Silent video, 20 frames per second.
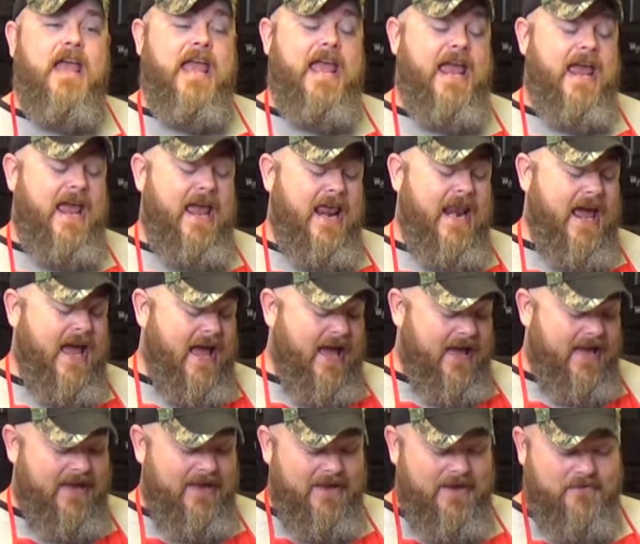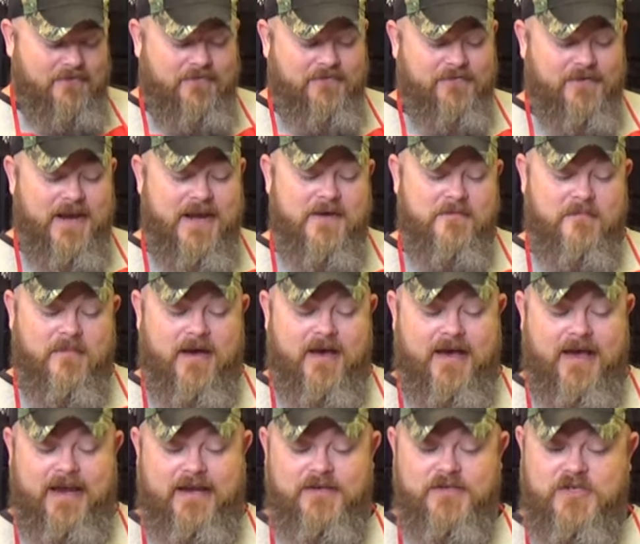and I, a friend of
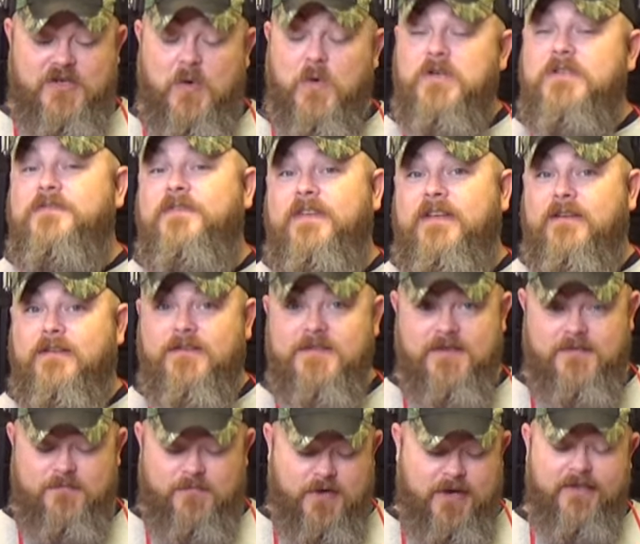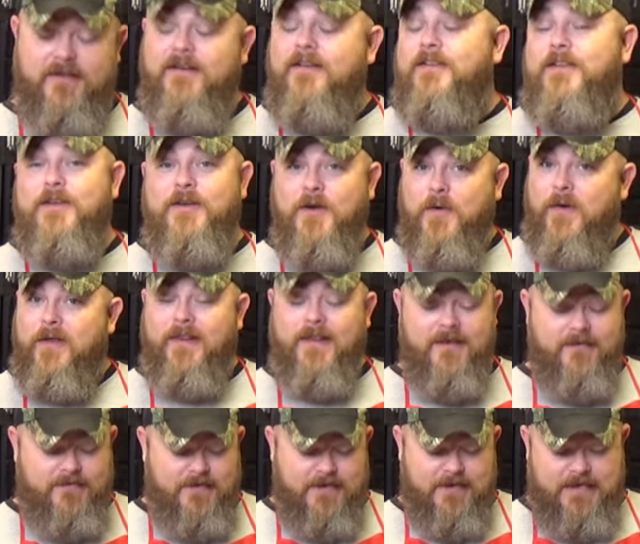mine, George Fields, brother, you know I
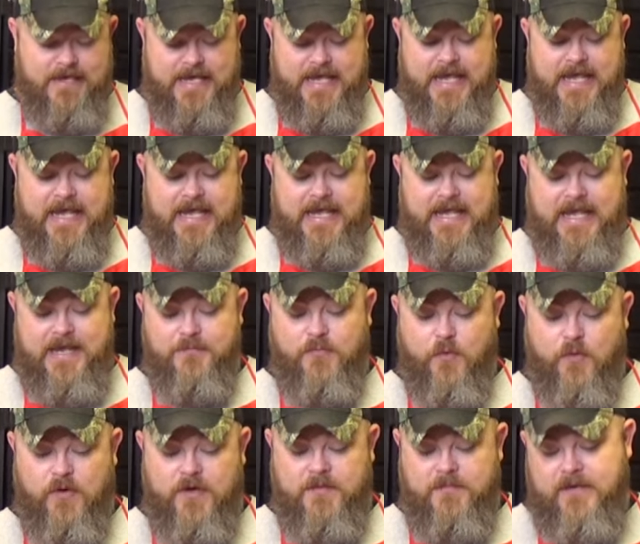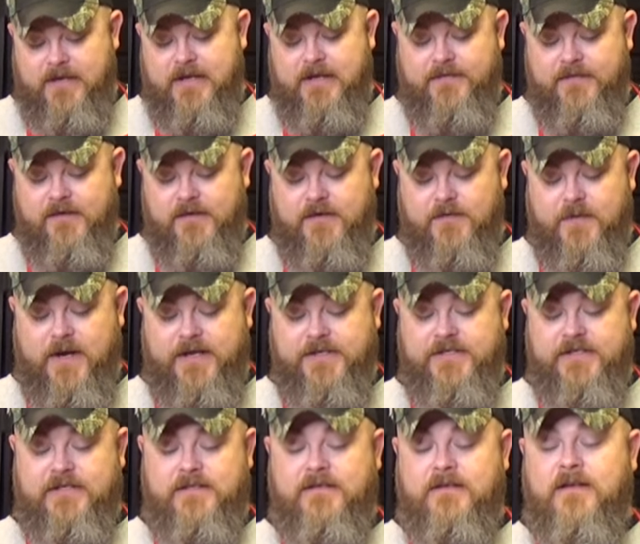love you, he pointed me in the
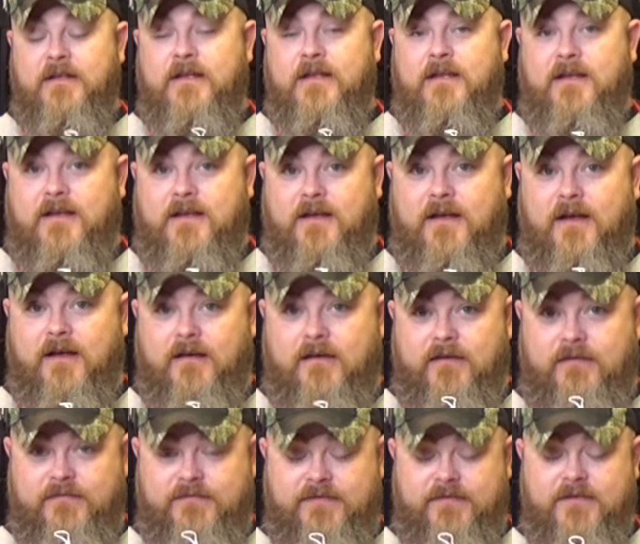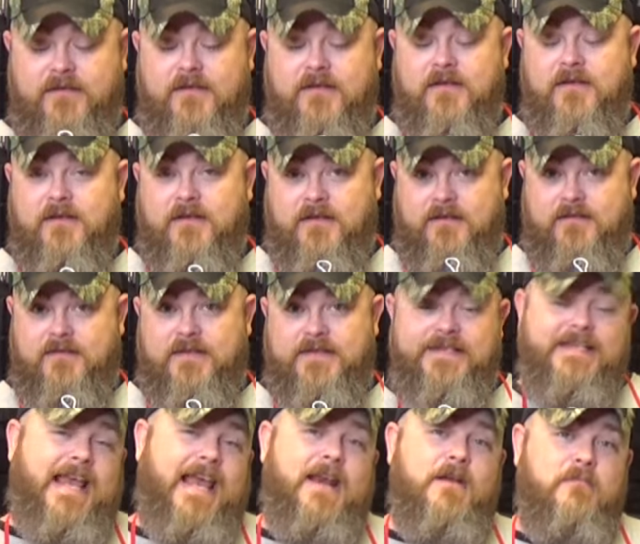direction of the
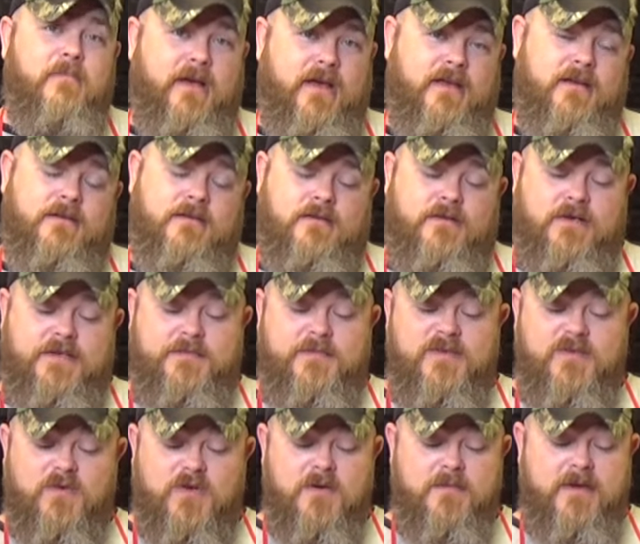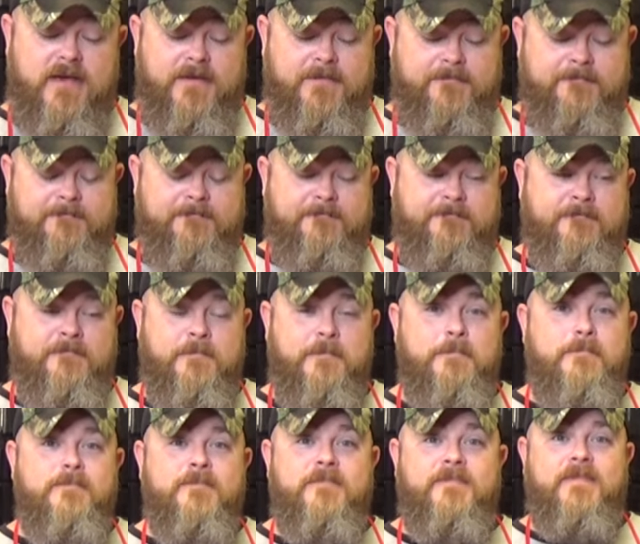Santa Butt Christmas ornament. The
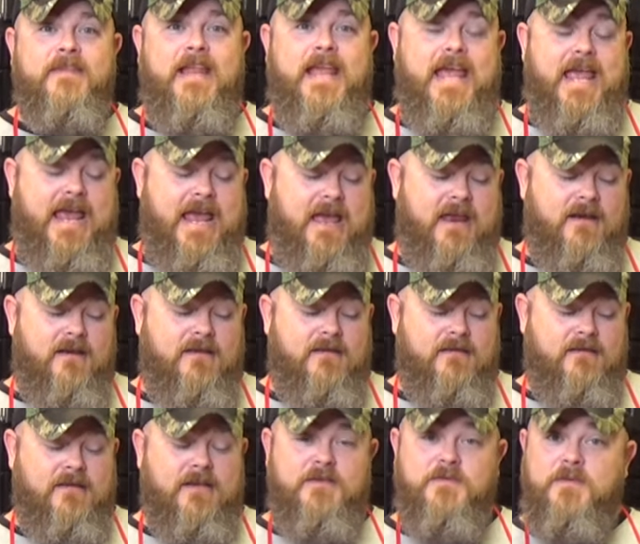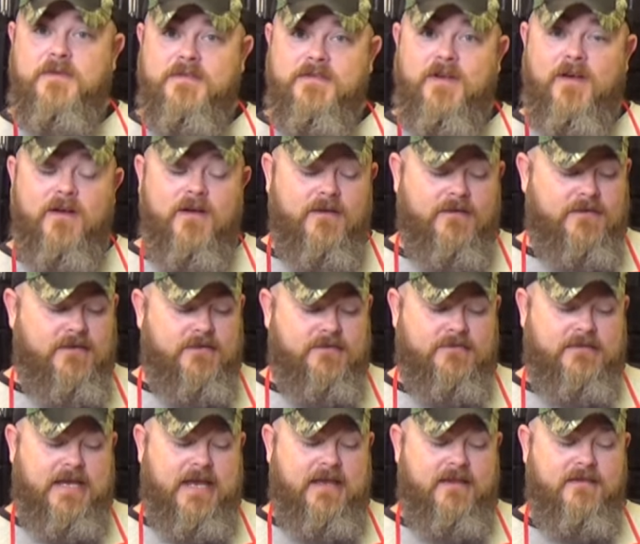Santa Butt. And that's what's called.
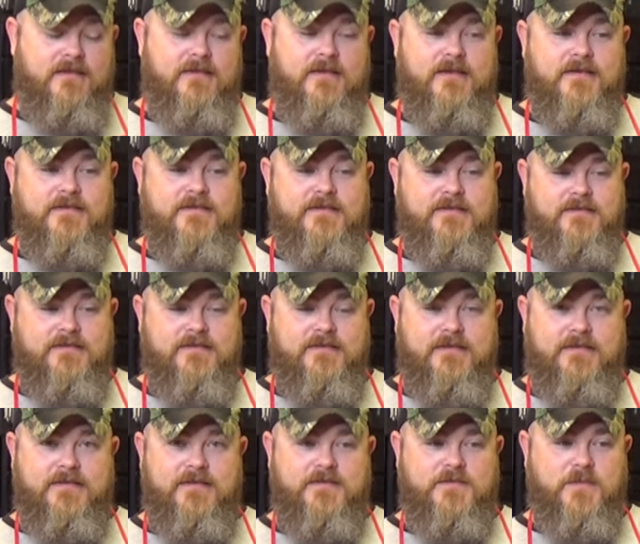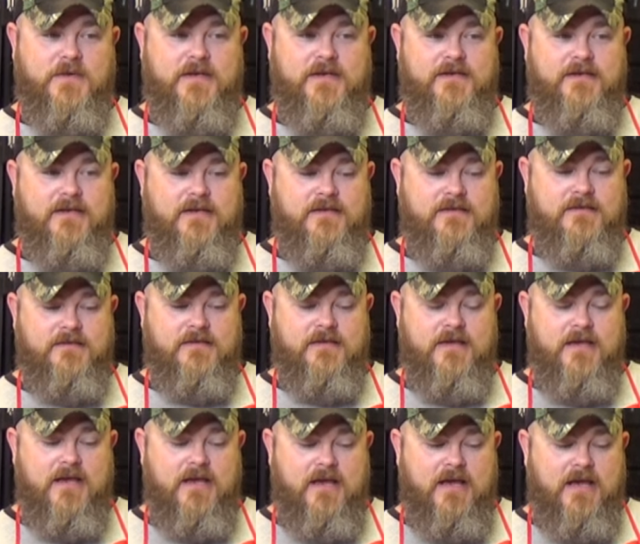And this this is don't, what it does. Don't
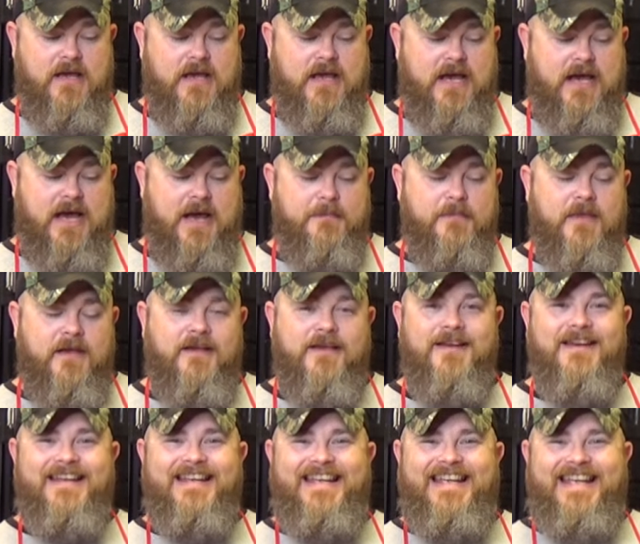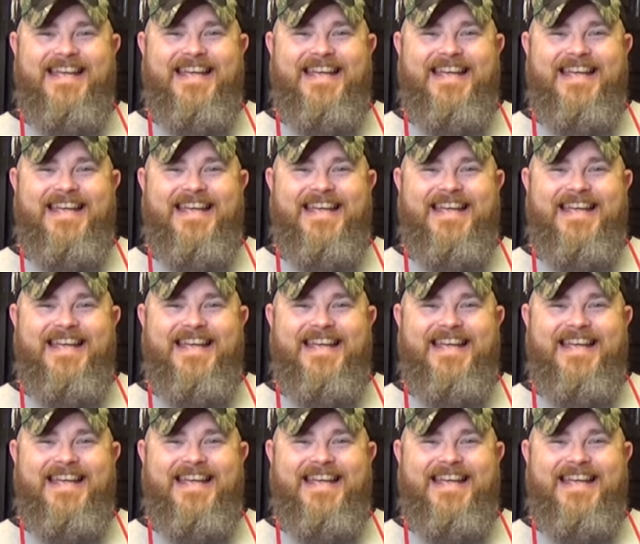fart it over I'm our not, food.